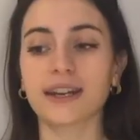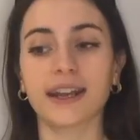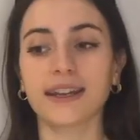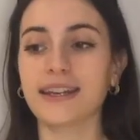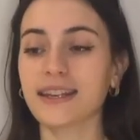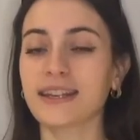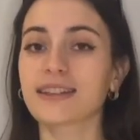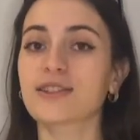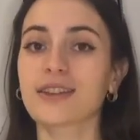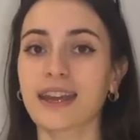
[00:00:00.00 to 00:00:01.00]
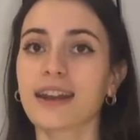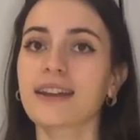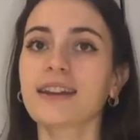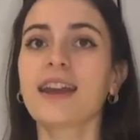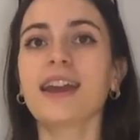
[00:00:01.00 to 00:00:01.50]
and I needed to get
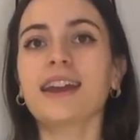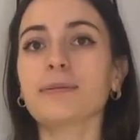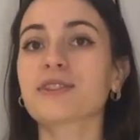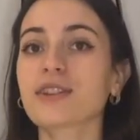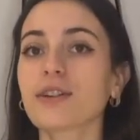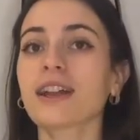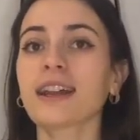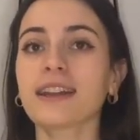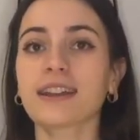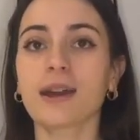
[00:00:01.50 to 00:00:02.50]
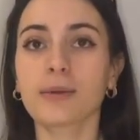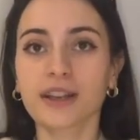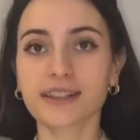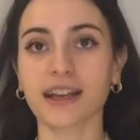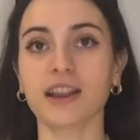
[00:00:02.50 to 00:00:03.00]
it. And I'm so glad I did
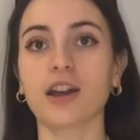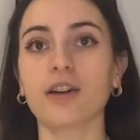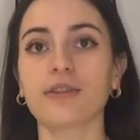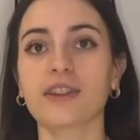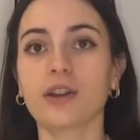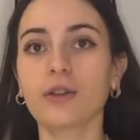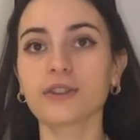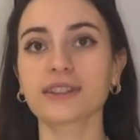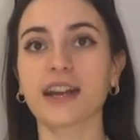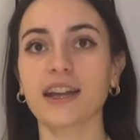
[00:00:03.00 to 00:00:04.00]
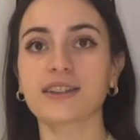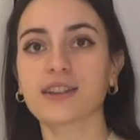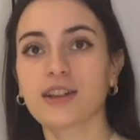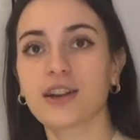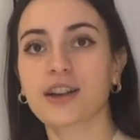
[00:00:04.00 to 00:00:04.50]
because I love the oversized
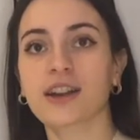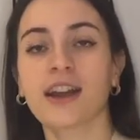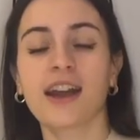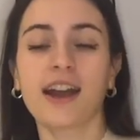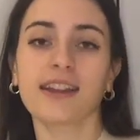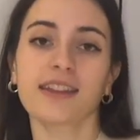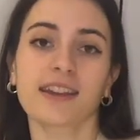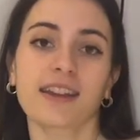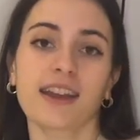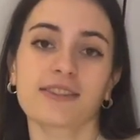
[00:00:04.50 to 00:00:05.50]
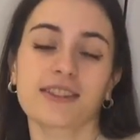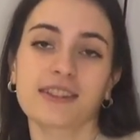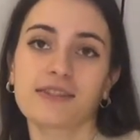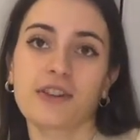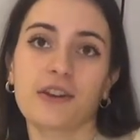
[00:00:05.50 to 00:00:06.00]
look. I think it gives
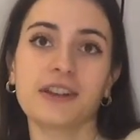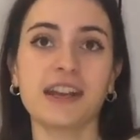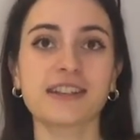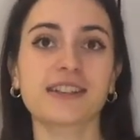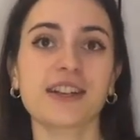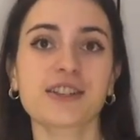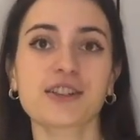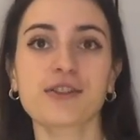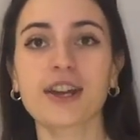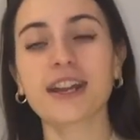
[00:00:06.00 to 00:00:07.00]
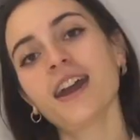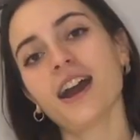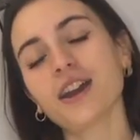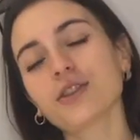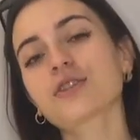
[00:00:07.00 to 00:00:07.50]
this very nice touch to it.
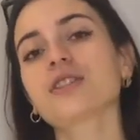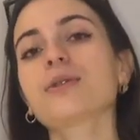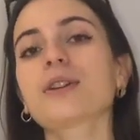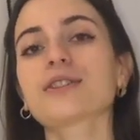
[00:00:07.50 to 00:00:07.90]
I usually wear a